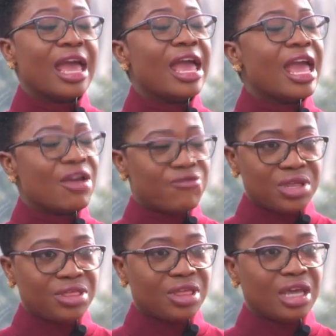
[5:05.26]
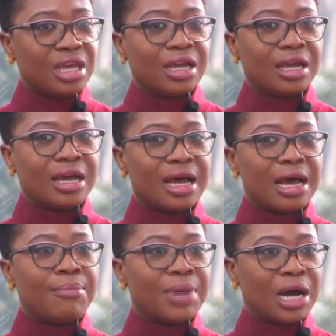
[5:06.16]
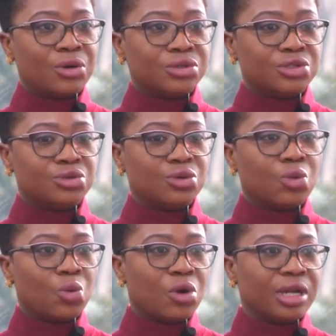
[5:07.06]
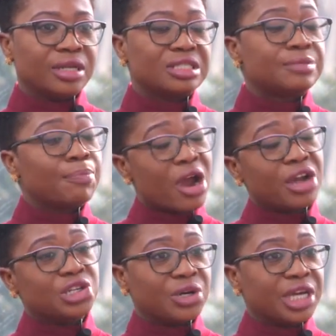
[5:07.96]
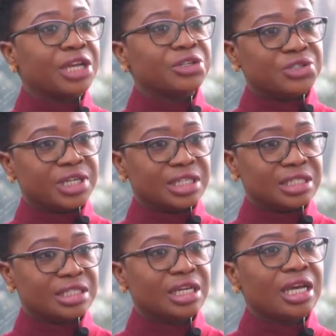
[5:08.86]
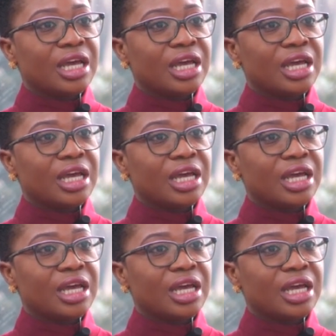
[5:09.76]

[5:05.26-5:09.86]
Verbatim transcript: everything about what sparked your interest,